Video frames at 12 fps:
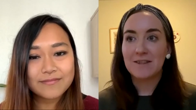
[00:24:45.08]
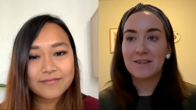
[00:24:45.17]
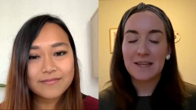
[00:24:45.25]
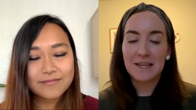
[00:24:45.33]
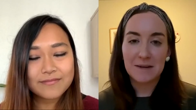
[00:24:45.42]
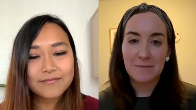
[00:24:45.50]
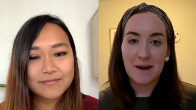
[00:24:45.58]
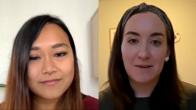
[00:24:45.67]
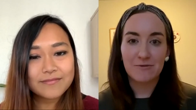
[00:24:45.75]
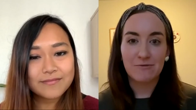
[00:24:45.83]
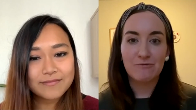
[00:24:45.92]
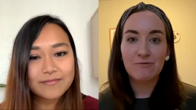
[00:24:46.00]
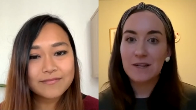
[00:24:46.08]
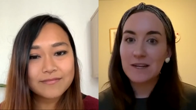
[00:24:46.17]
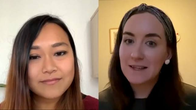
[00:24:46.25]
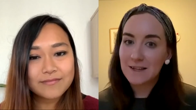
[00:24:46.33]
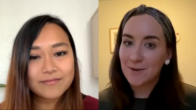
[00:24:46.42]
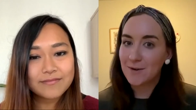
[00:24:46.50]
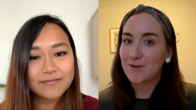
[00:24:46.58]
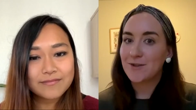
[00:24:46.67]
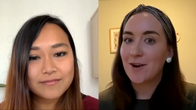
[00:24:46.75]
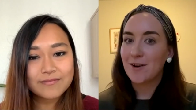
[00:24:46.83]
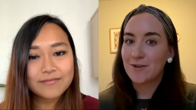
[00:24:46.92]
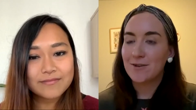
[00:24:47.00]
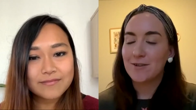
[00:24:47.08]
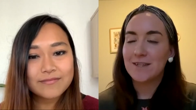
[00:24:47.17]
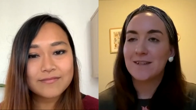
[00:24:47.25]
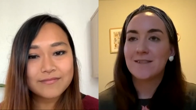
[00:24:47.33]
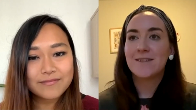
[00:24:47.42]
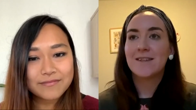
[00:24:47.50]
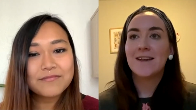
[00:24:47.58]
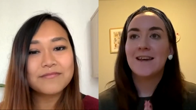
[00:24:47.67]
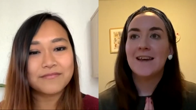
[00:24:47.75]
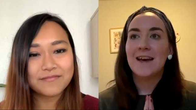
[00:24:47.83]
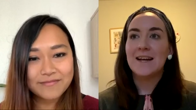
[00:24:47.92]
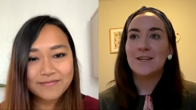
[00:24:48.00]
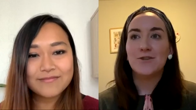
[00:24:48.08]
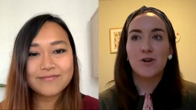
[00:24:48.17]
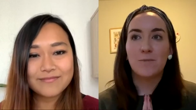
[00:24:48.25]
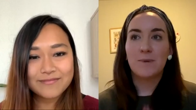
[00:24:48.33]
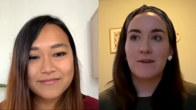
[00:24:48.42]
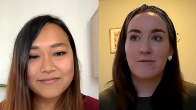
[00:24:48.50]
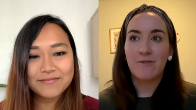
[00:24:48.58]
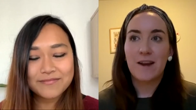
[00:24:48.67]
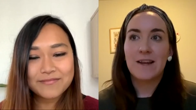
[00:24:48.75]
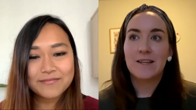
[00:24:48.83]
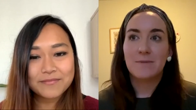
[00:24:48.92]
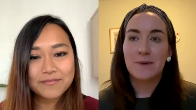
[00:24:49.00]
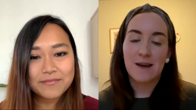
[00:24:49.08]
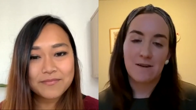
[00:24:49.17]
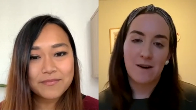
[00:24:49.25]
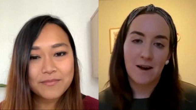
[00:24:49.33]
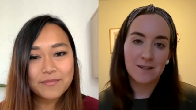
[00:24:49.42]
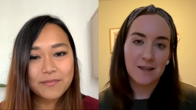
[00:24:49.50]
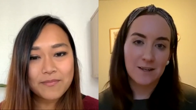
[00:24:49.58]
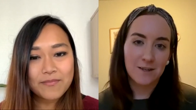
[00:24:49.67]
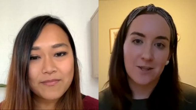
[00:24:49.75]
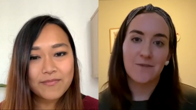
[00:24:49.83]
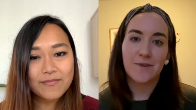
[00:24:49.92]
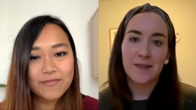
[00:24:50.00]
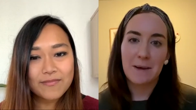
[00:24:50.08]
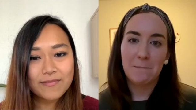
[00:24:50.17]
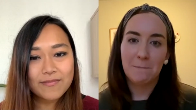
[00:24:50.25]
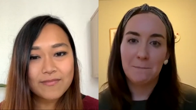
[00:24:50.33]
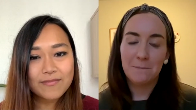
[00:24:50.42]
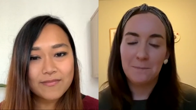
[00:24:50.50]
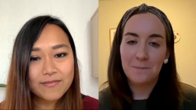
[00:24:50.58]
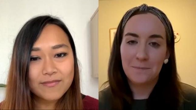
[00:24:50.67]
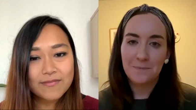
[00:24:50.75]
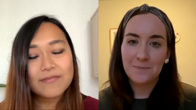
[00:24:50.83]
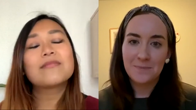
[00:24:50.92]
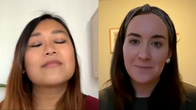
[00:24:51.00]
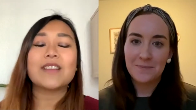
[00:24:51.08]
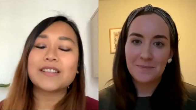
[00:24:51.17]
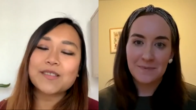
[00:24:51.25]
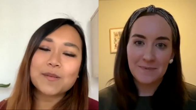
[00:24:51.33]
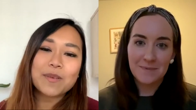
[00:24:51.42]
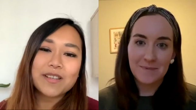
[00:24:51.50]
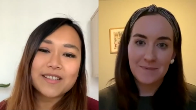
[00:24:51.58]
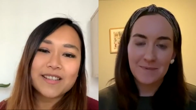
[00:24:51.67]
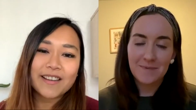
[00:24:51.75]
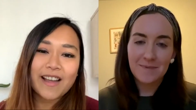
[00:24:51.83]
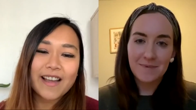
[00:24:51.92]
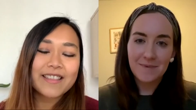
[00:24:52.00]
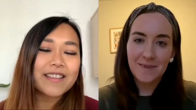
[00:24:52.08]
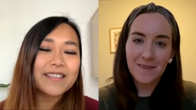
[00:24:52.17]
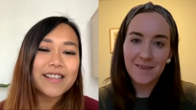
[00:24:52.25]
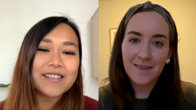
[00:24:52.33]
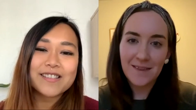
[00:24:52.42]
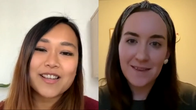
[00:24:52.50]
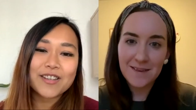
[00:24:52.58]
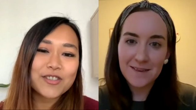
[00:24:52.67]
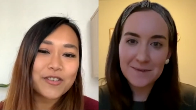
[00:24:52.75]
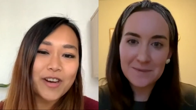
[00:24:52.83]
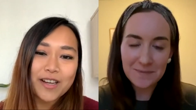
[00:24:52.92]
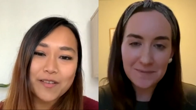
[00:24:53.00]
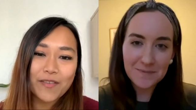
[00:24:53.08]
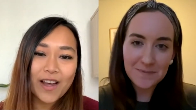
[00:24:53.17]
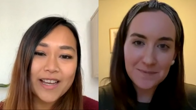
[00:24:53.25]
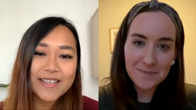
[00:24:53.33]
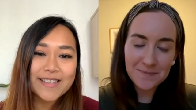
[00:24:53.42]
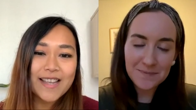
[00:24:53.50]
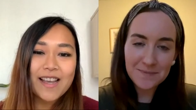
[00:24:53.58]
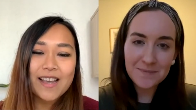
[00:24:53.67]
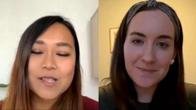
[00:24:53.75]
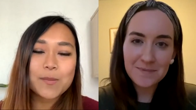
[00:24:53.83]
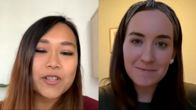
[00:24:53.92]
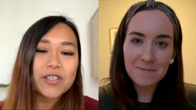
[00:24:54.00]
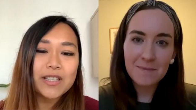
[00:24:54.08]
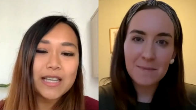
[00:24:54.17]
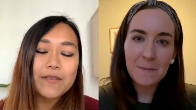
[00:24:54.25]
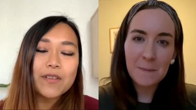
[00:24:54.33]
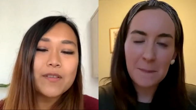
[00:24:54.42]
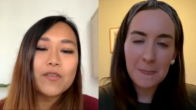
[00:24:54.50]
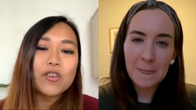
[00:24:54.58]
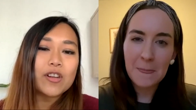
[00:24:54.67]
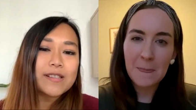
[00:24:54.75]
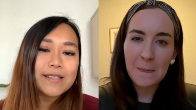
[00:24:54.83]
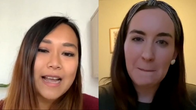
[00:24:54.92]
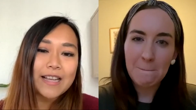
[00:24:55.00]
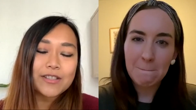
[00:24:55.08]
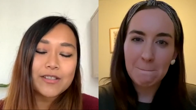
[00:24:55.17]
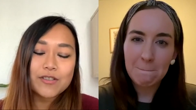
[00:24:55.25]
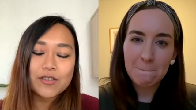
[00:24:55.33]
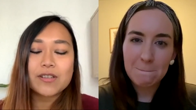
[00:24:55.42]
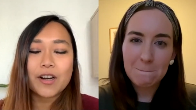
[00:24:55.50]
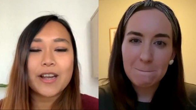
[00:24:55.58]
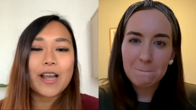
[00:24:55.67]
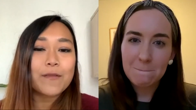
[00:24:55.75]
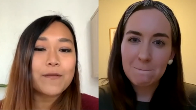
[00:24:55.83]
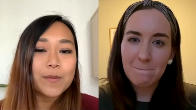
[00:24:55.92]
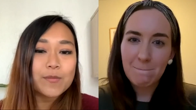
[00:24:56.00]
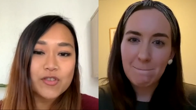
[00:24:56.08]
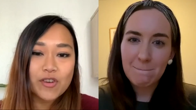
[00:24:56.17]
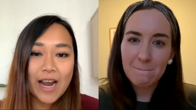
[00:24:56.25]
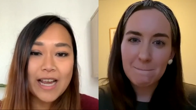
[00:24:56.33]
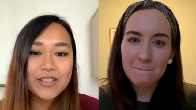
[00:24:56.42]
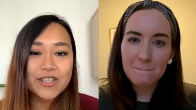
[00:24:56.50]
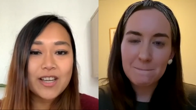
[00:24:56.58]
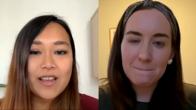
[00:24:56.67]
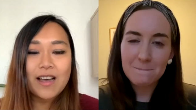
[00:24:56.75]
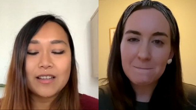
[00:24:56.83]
Speaker 1: think about is really know your target audience and don't be afraid to put out content just for them.
Speaker 2: That's amazing. I think that's such a great advice especially even if you're not starting out from scratch a